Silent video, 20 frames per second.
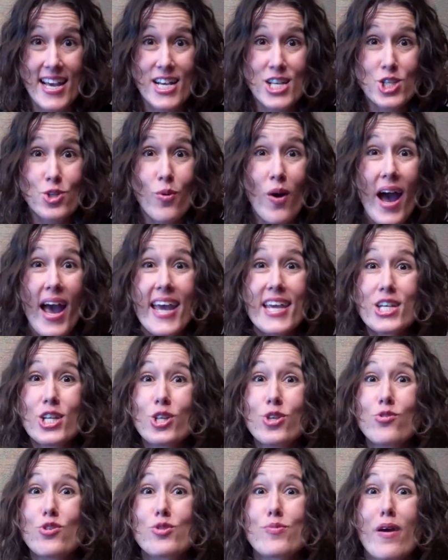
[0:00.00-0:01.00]
So I had to
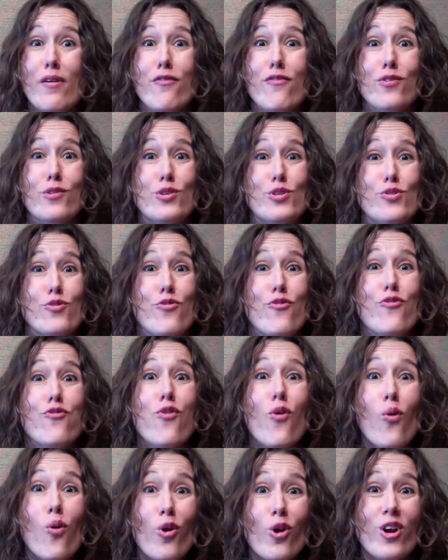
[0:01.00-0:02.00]
use my first
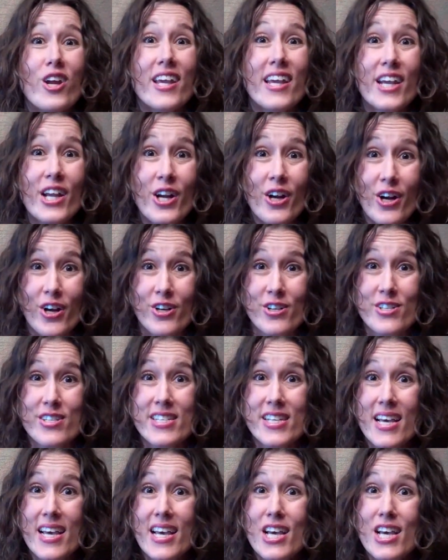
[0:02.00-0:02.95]
4 years